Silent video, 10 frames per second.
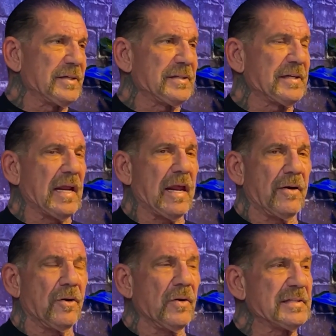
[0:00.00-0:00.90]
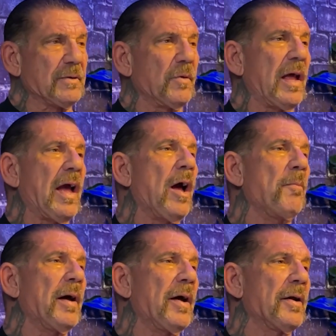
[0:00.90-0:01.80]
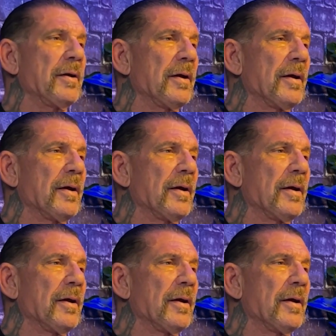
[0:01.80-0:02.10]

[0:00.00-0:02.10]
she said, "I don't know." I said, "Well, how about